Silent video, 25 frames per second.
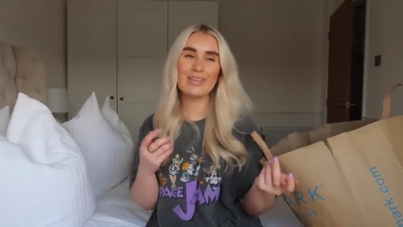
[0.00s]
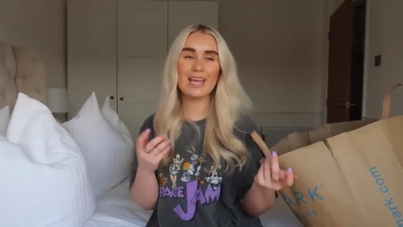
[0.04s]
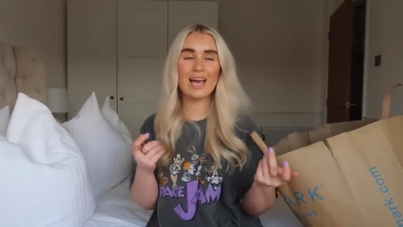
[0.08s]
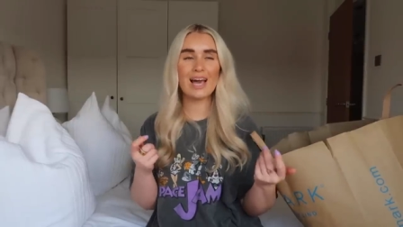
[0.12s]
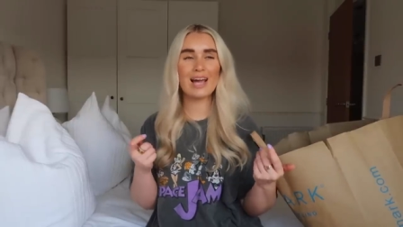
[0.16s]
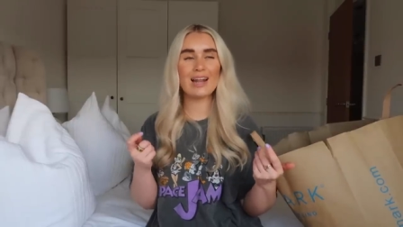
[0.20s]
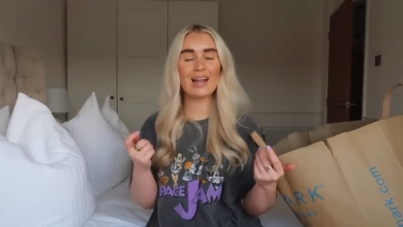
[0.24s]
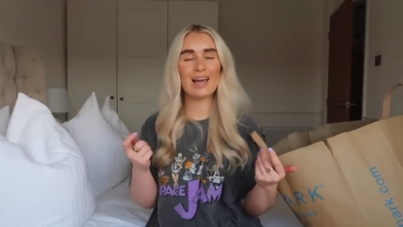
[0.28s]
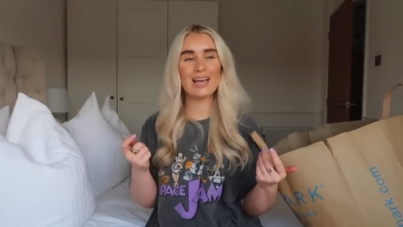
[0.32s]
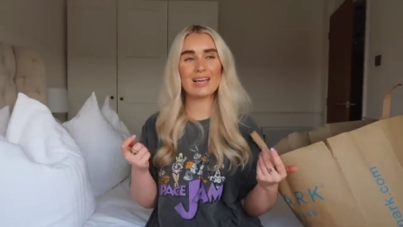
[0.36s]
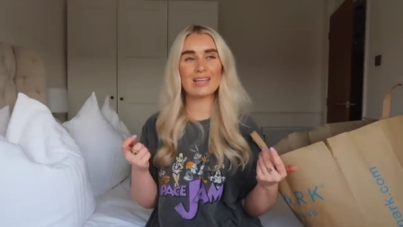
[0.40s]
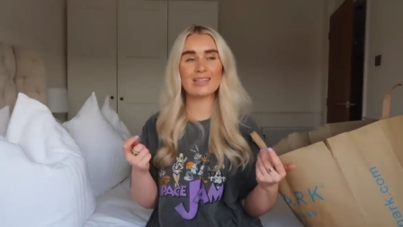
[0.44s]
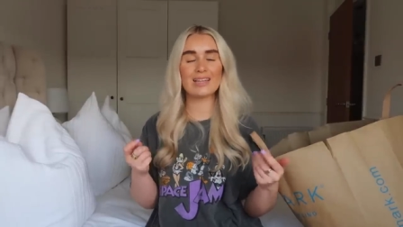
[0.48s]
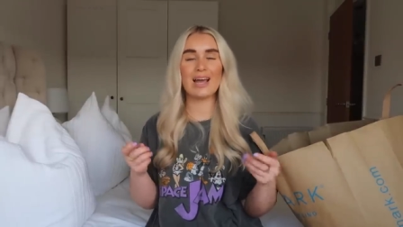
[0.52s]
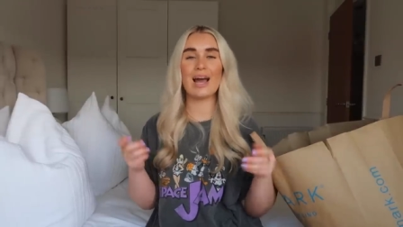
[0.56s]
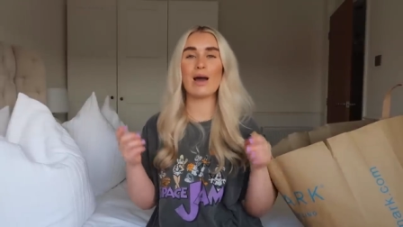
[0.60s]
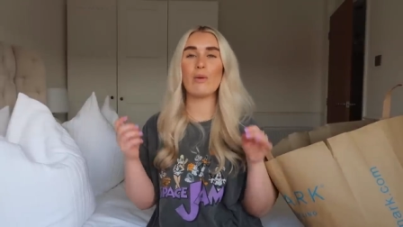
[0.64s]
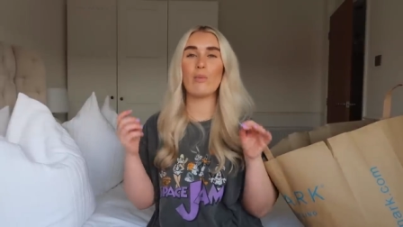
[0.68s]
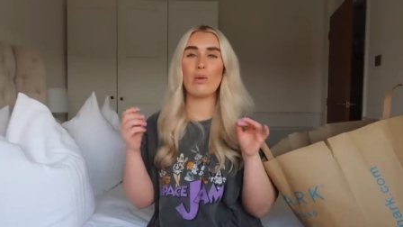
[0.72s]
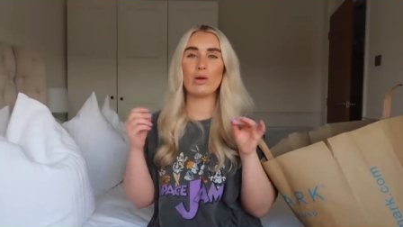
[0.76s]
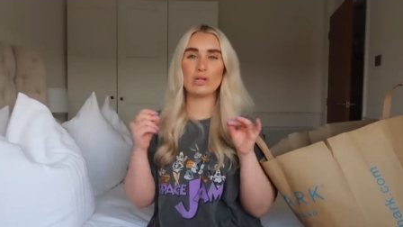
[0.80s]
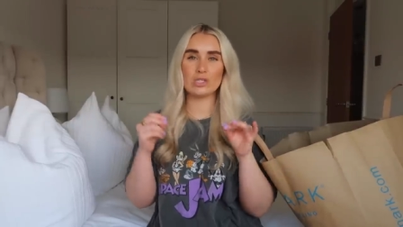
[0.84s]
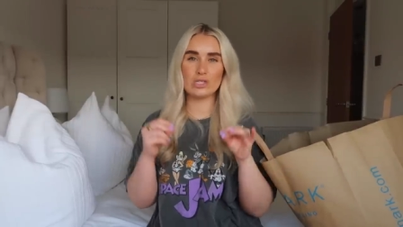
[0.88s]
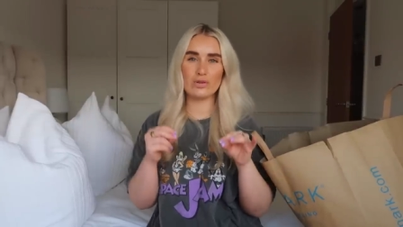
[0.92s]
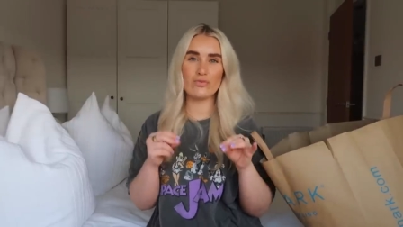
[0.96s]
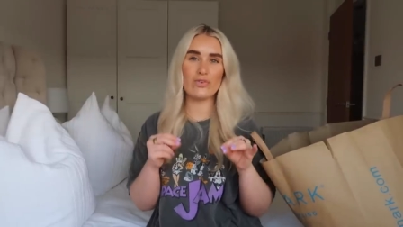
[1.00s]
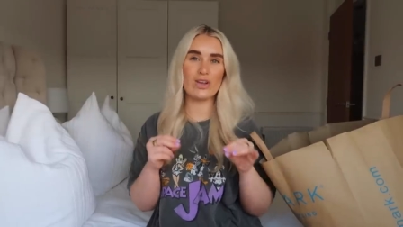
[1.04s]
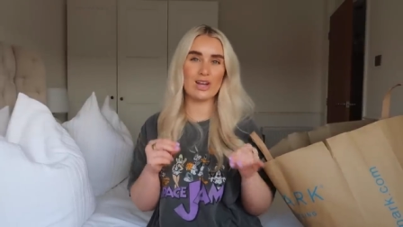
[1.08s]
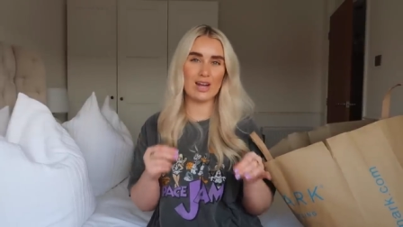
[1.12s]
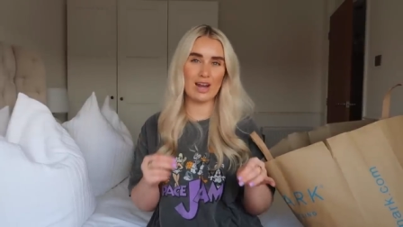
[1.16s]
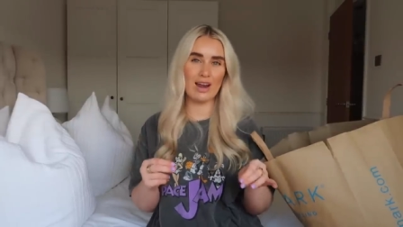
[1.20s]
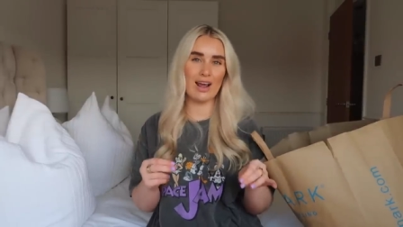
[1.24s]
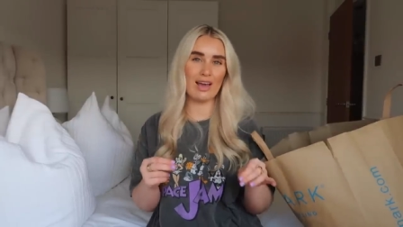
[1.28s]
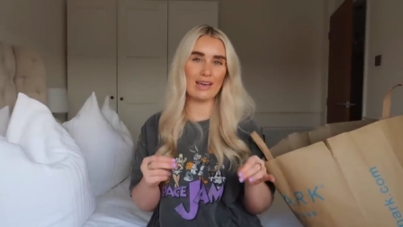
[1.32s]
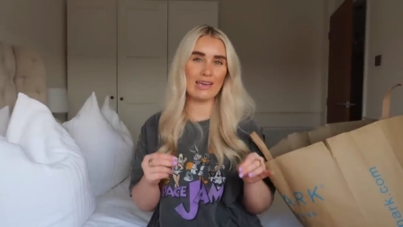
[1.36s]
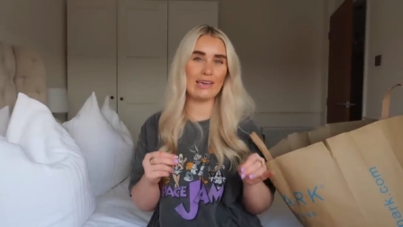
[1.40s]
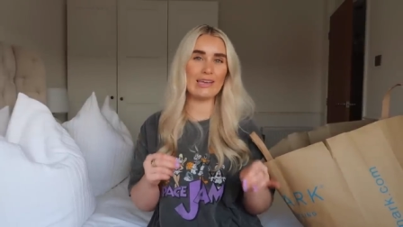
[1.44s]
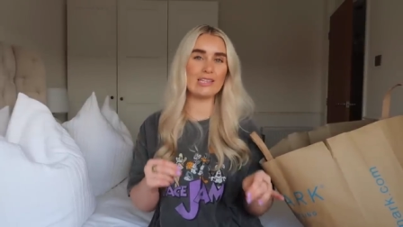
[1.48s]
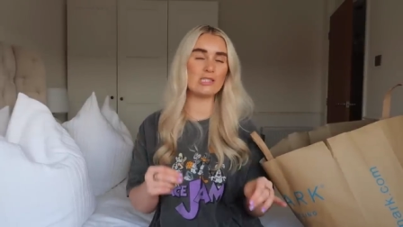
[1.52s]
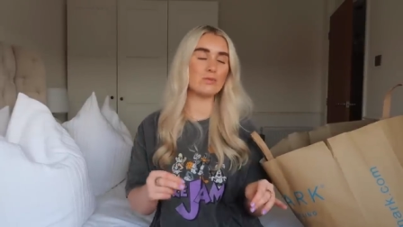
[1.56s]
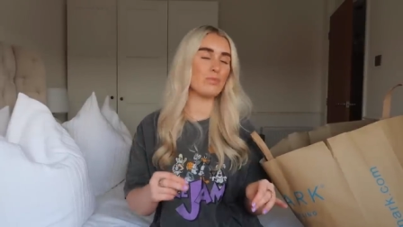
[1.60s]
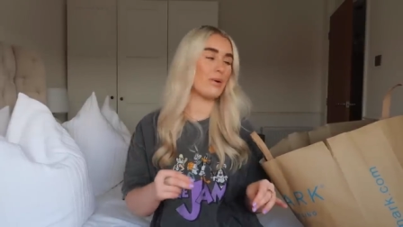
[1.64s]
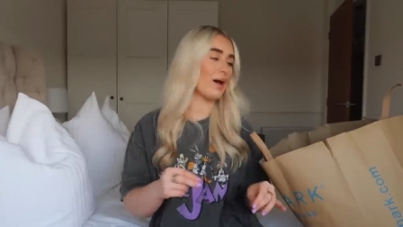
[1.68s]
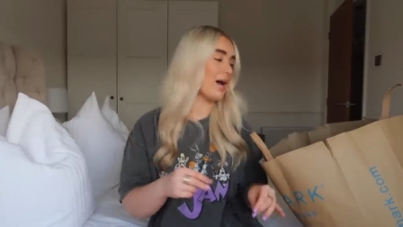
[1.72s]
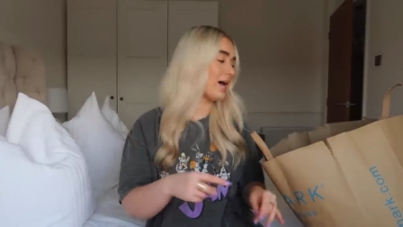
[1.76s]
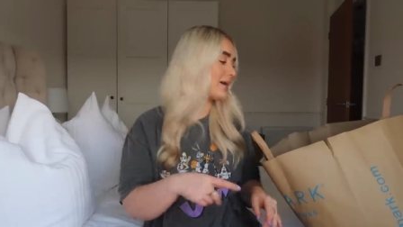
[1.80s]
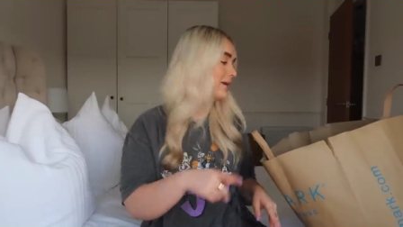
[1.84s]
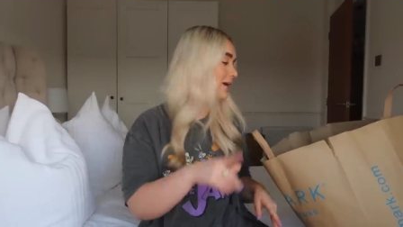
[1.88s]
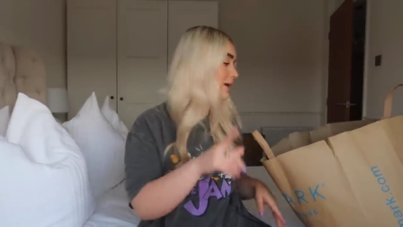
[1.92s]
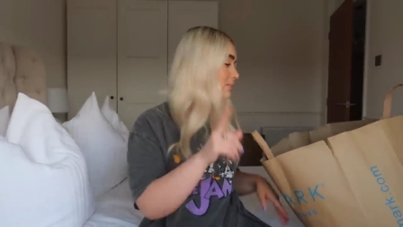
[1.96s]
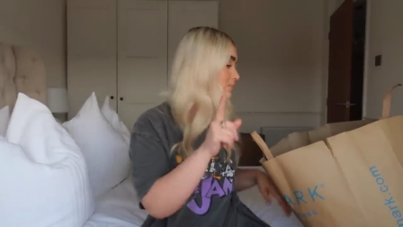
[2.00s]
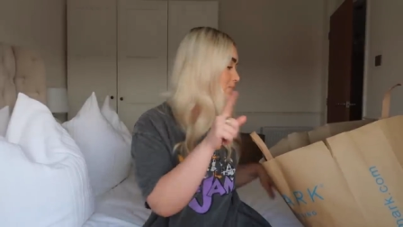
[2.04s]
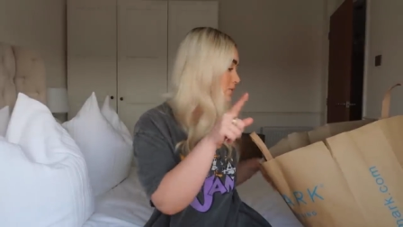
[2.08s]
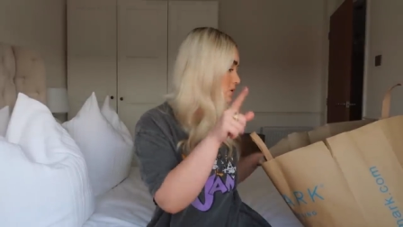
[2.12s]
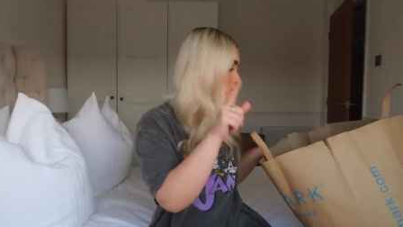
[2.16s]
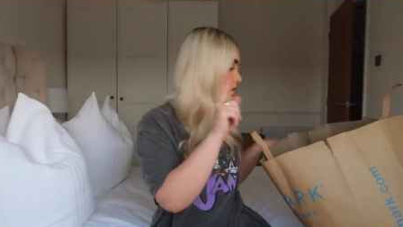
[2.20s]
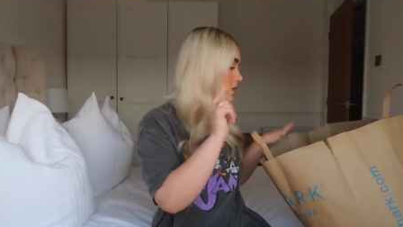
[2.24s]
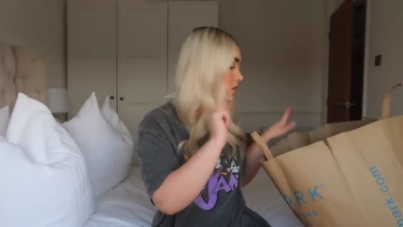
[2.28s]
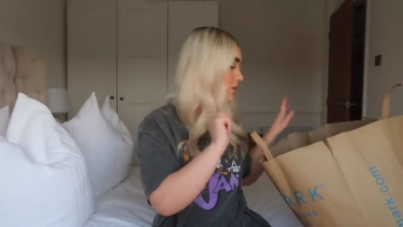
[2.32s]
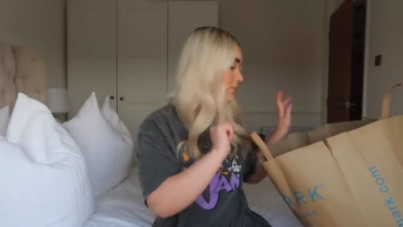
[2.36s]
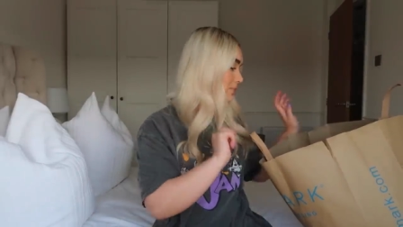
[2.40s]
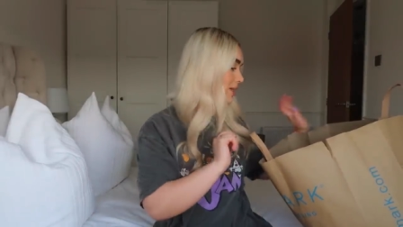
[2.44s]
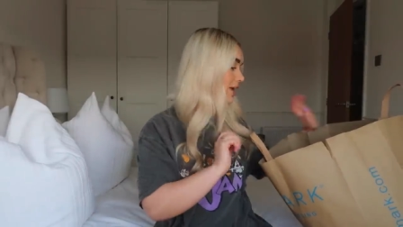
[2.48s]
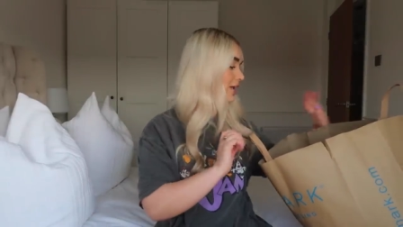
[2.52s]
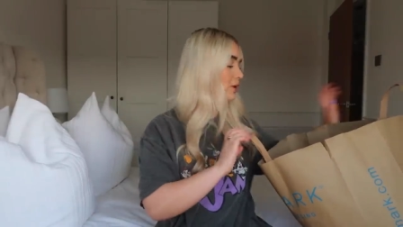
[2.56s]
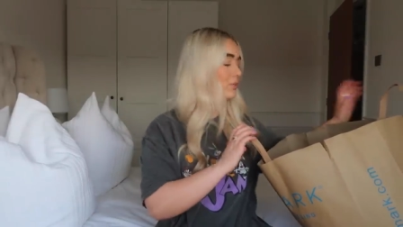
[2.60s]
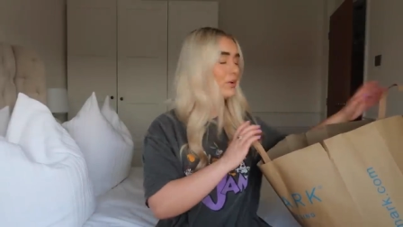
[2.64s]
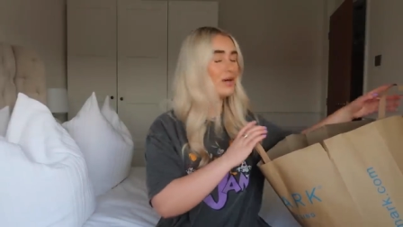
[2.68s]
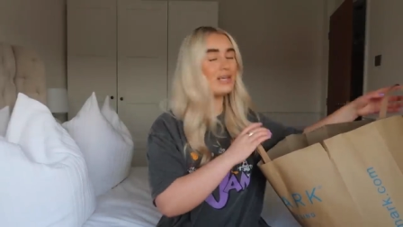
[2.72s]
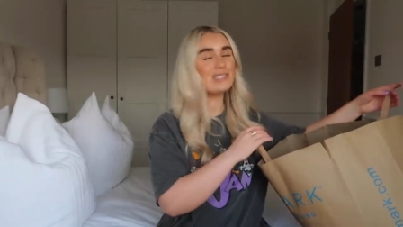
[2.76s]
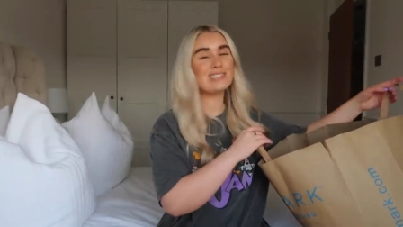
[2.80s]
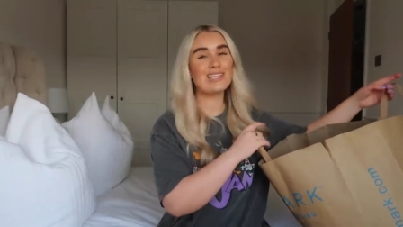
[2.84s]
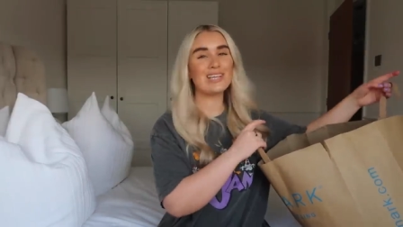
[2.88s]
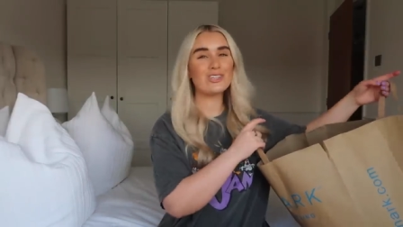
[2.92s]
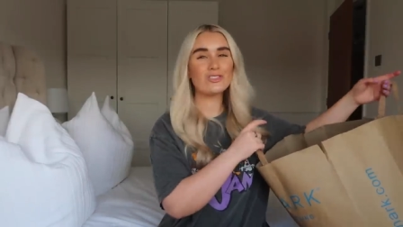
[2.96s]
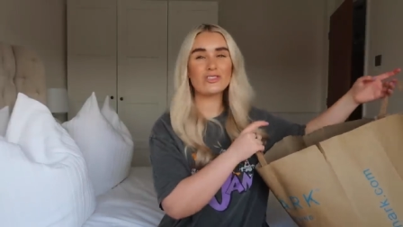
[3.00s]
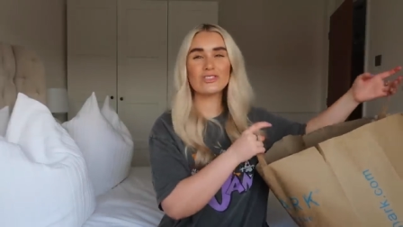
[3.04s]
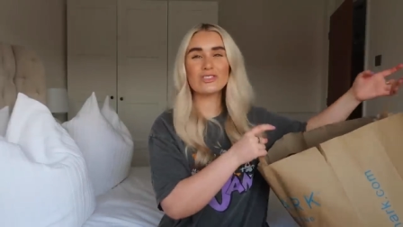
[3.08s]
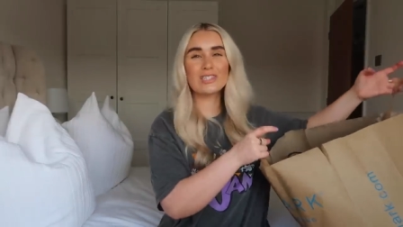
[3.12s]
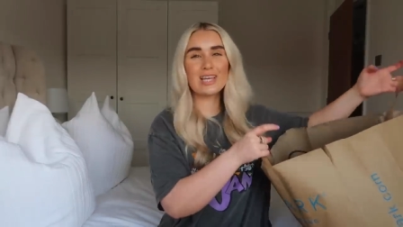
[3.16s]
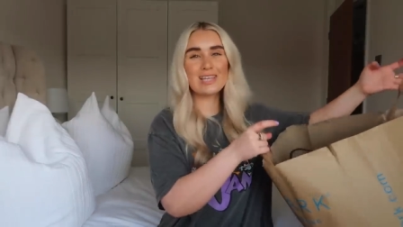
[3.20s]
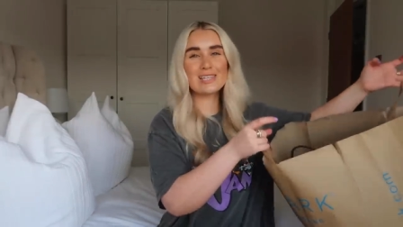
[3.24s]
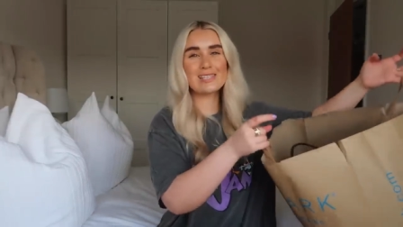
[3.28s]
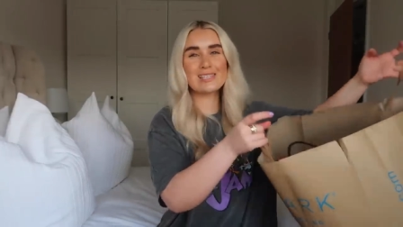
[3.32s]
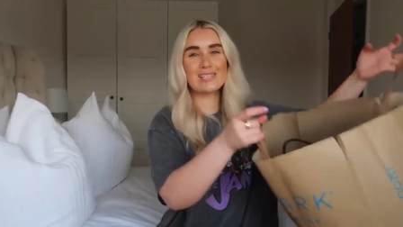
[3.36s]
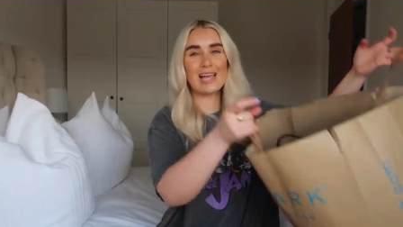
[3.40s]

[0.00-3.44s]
yeah I like that I want to really like it to buy it so anyways let's just get